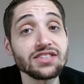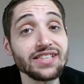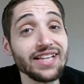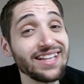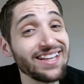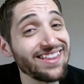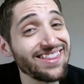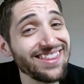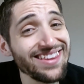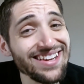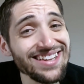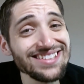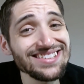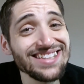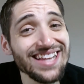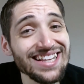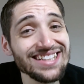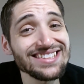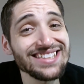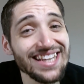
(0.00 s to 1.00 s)
understand that
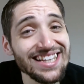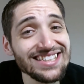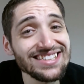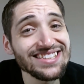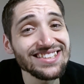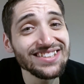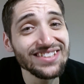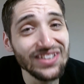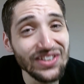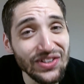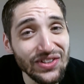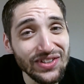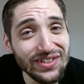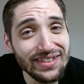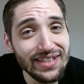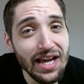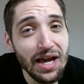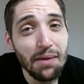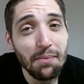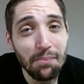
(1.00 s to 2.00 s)
things that tasted
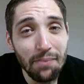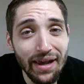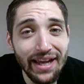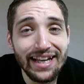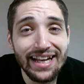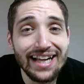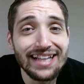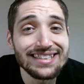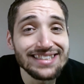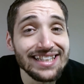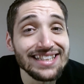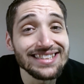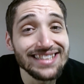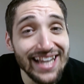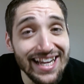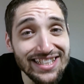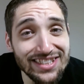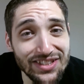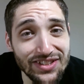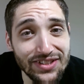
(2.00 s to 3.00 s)
good may not
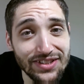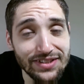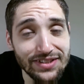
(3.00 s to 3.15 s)
taste as